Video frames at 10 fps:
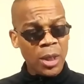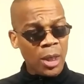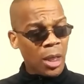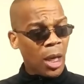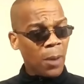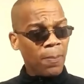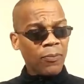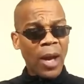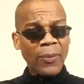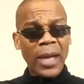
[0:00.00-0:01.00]
I'm
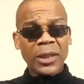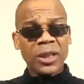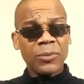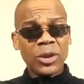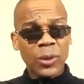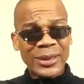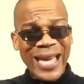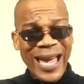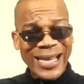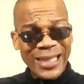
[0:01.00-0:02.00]
not attempting to
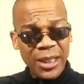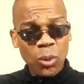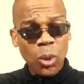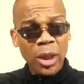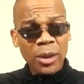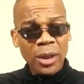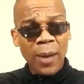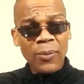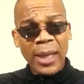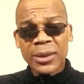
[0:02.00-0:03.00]
attack anyone.
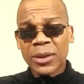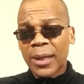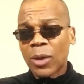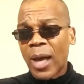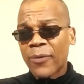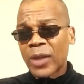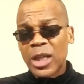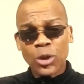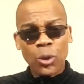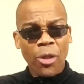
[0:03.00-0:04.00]
I haven't
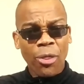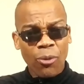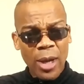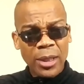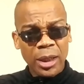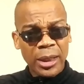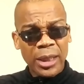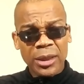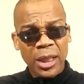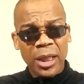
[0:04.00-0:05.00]
issued a threat
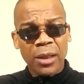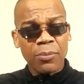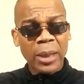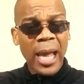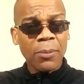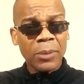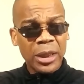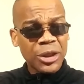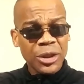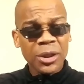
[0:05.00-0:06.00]
against any black
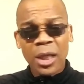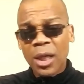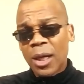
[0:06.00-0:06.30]
militias.